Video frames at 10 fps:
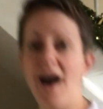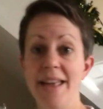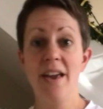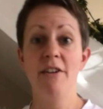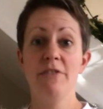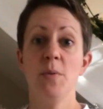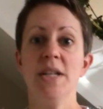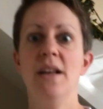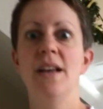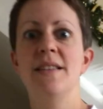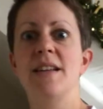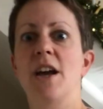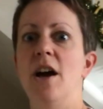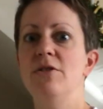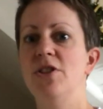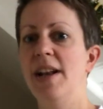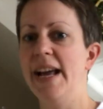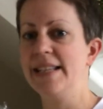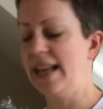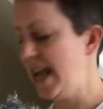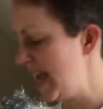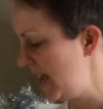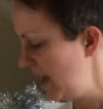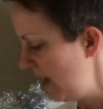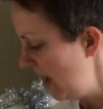Hi there everyone, it's Coach Alexa here.